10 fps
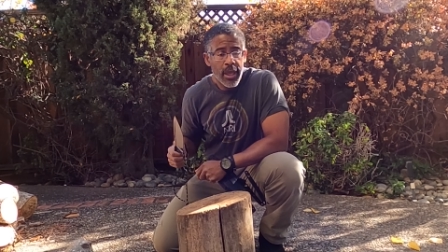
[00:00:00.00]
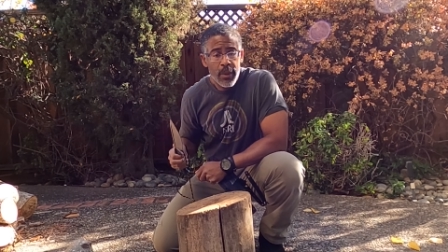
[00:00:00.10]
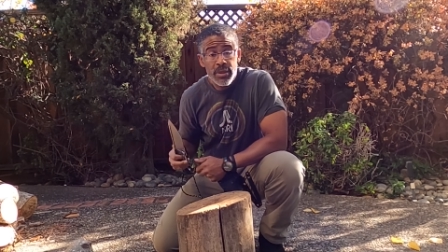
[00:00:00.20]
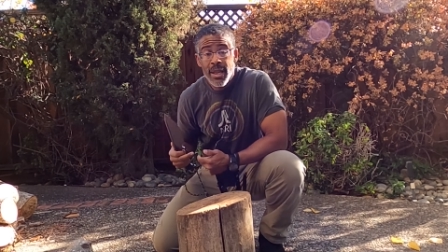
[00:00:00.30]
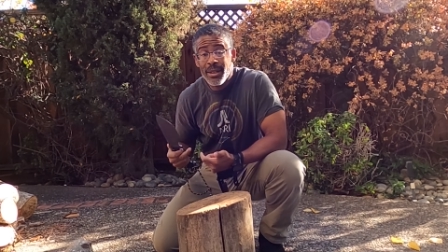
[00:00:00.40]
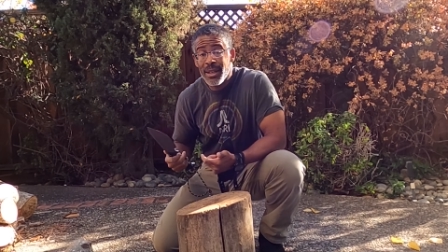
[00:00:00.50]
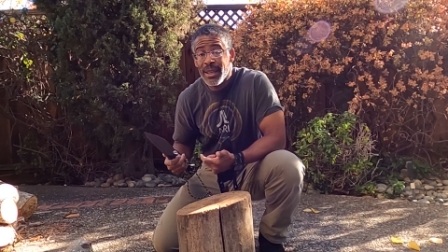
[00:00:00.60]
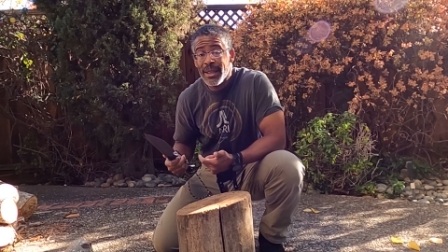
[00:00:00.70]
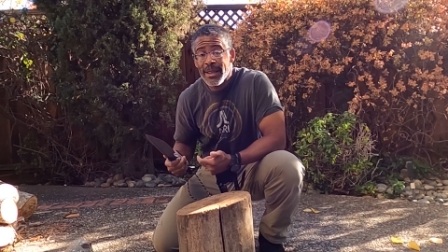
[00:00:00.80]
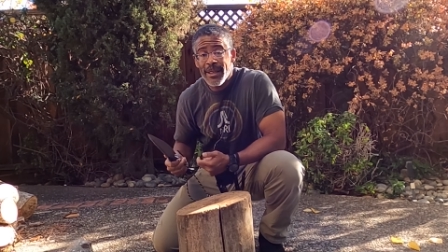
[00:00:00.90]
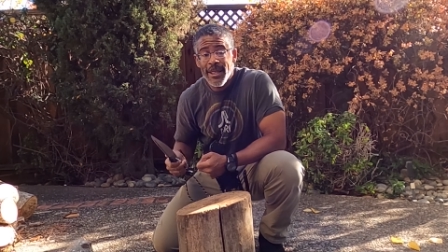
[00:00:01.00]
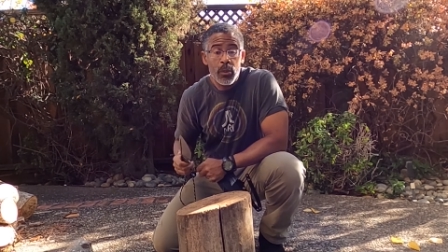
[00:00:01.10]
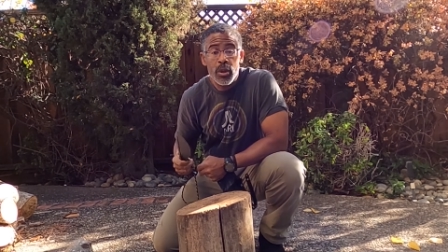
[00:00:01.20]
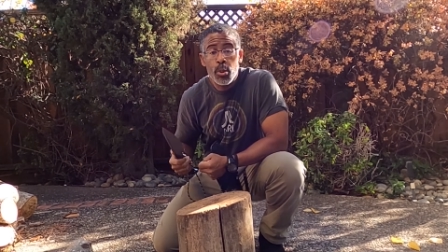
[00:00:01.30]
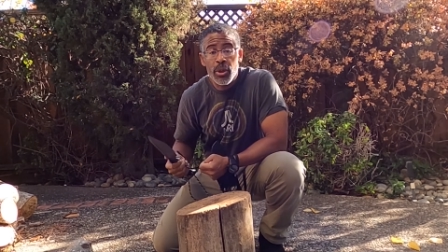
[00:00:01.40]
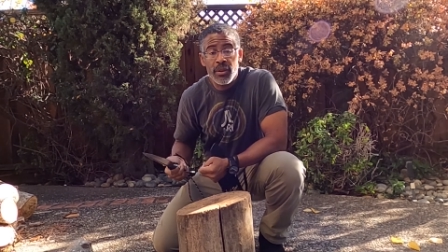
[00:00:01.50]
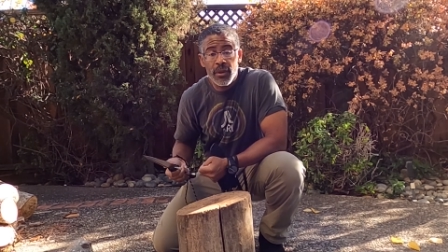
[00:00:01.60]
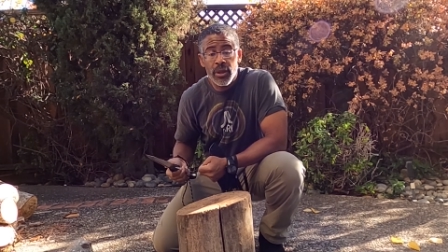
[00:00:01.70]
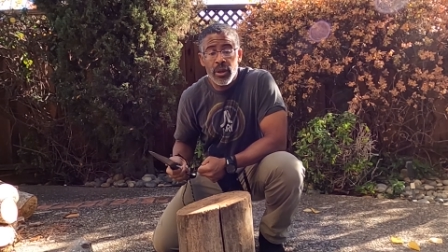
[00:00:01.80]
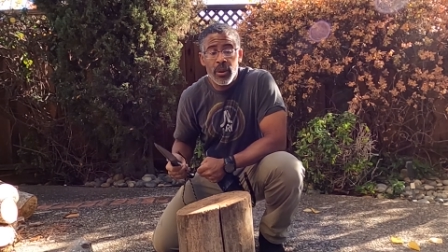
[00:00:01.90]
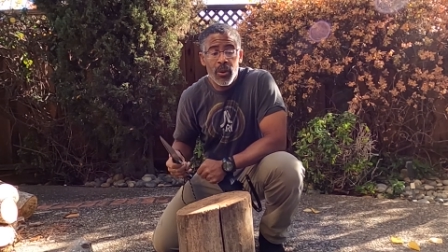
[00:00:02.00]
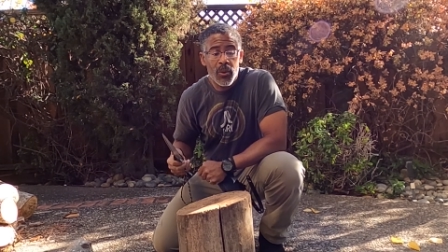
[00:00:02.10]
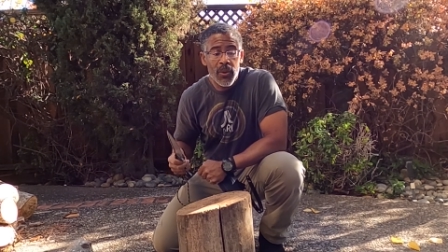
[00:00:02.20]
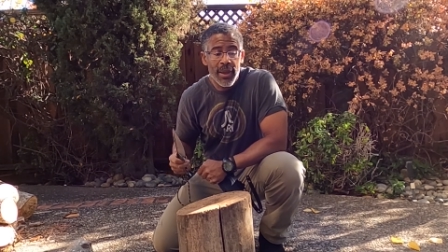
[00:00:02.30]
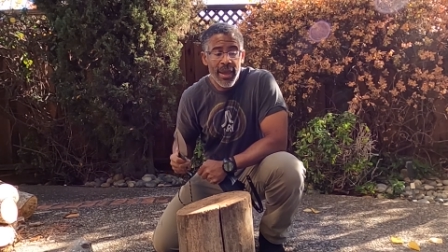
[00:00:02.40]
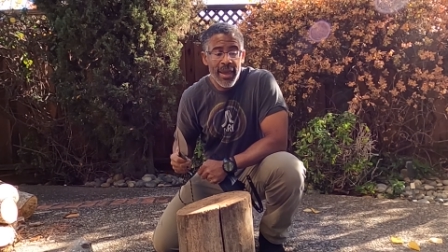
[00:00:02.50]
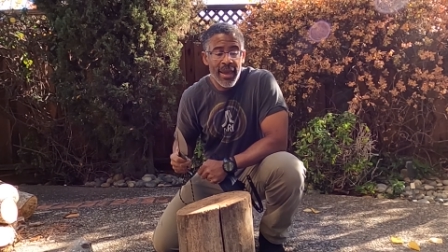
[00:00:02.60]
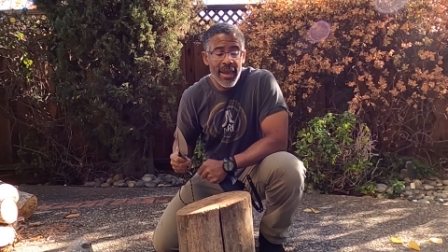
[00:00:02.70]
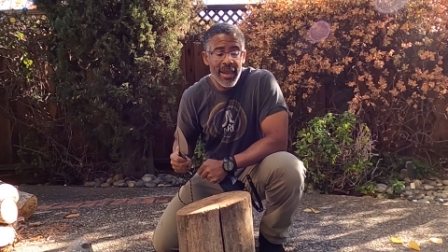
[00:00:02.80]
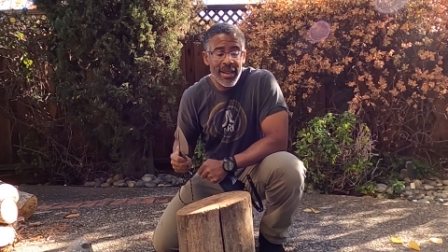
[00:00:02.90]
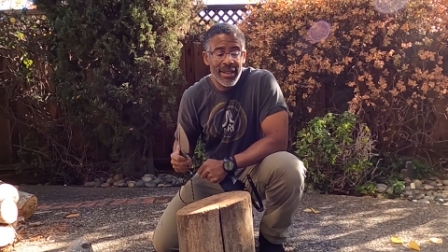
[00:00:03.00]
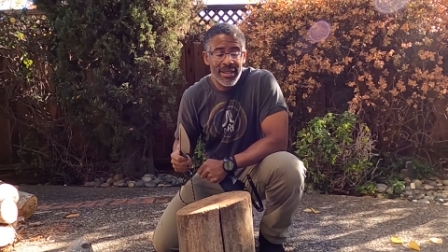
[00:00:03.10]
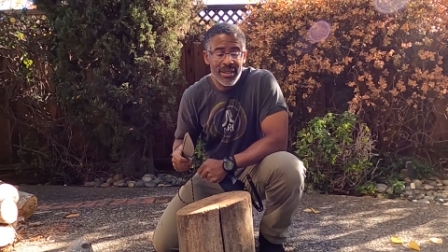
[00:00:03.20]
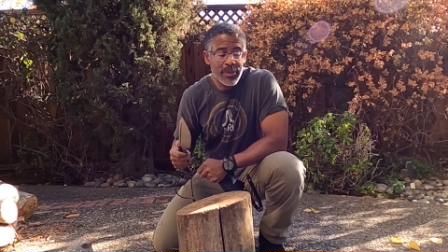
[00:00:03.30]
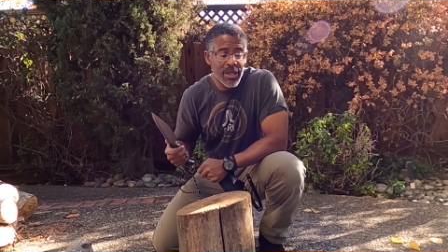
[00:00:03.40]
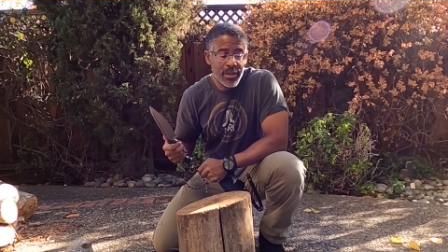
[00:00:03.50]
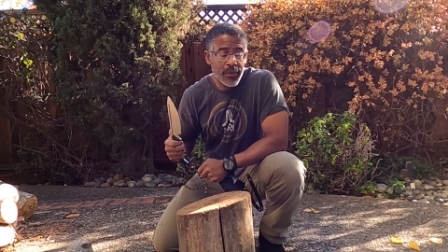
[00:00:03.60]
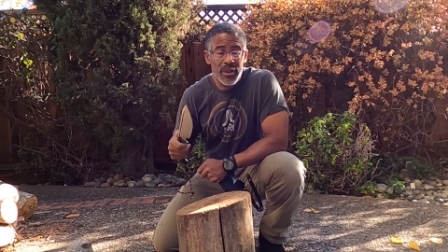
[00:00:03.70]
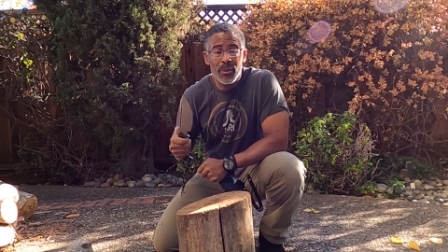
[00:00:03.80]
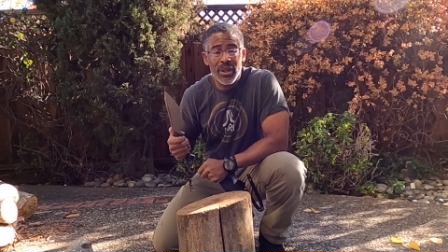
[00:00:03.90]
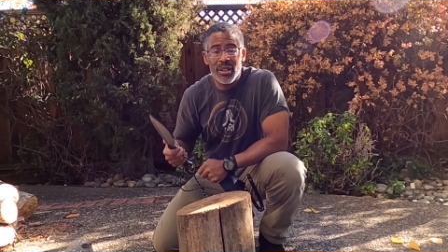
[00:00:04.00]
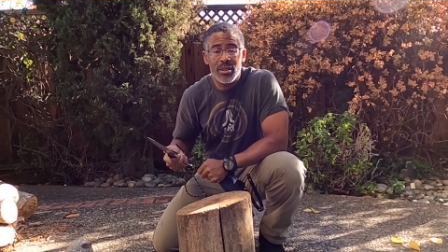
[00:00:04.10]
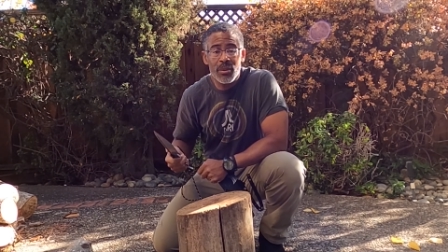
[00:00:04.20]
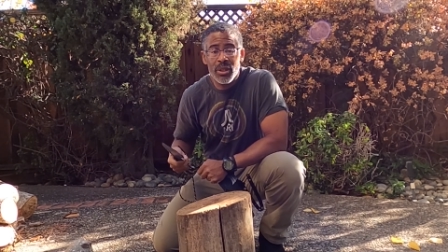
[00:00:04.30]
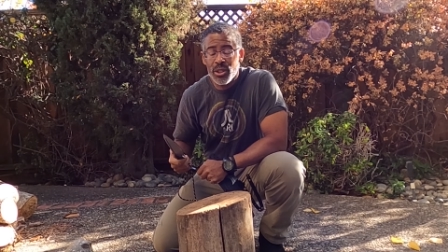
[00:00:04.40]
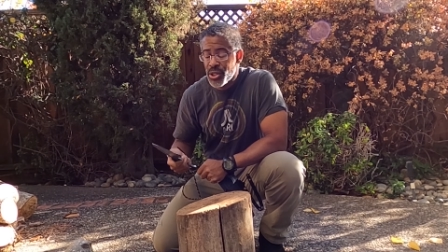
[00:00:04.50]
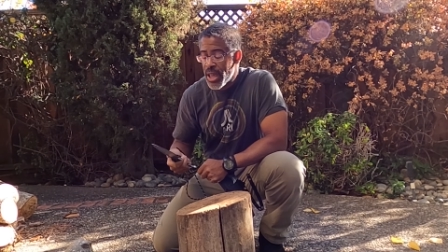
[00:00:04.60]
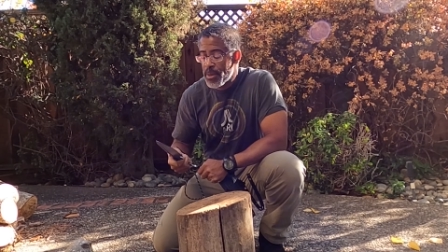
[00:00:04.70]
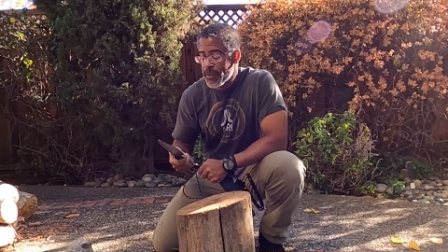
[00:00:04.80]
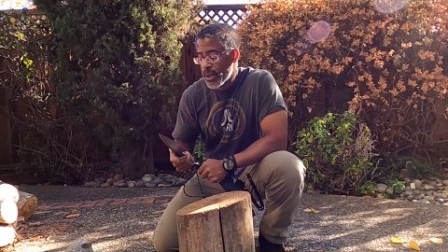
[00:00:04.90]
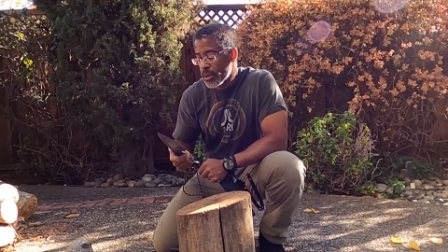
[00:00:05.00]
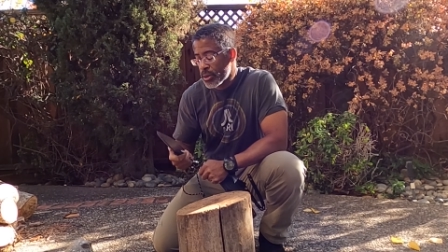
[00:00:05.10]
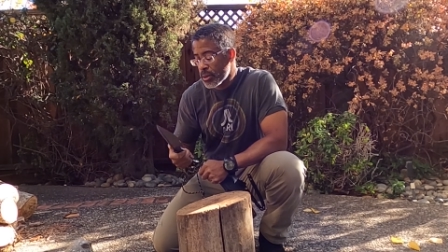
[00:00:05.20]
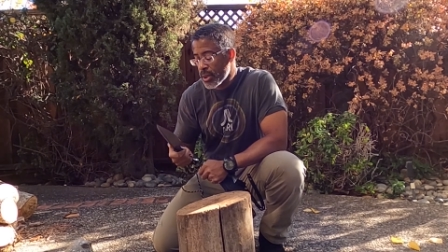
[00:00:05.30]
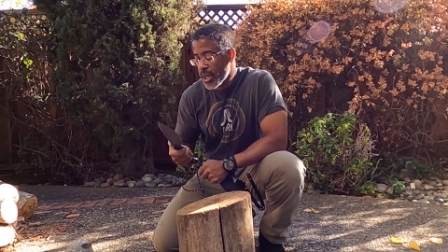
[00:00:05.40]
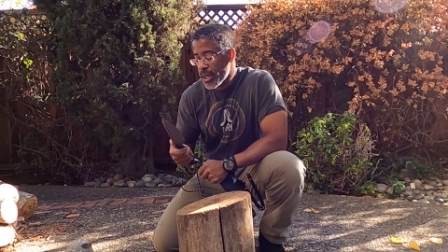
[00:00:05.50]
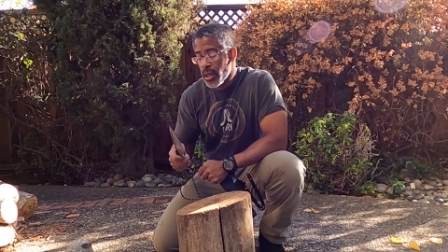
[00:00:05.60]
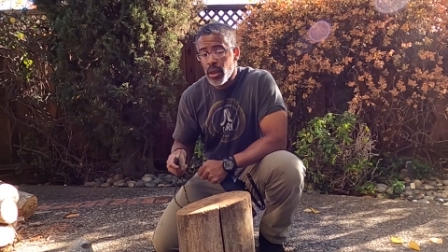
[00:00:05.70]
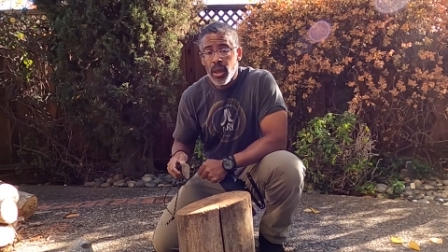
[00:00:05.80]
I was editing my wood burning video and I said to myself, you know what, it's really a shame if I don't do a